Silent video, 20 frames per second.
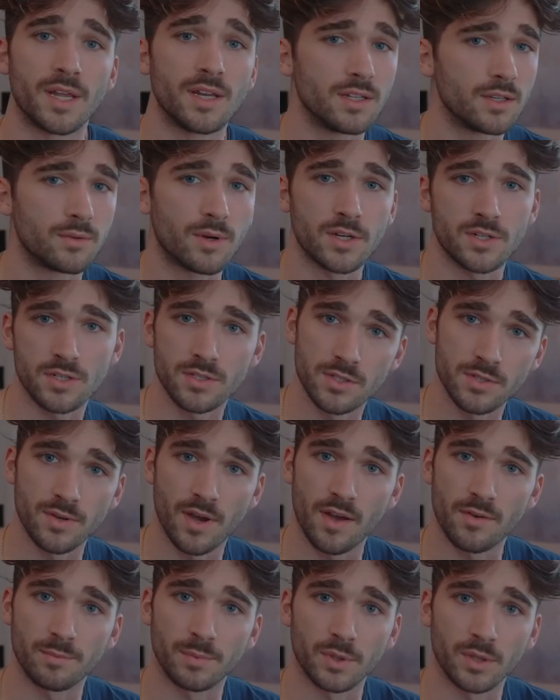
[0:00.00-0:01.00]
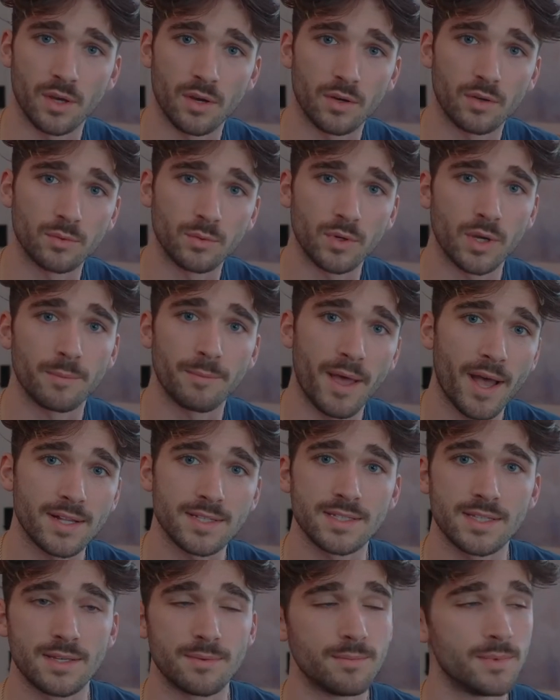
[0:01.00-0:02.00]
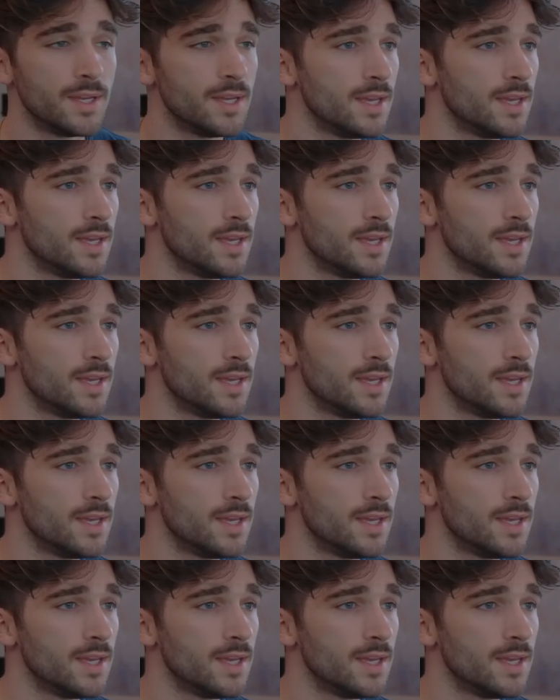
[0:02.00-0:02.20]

any questions you have below and we'll get back to them.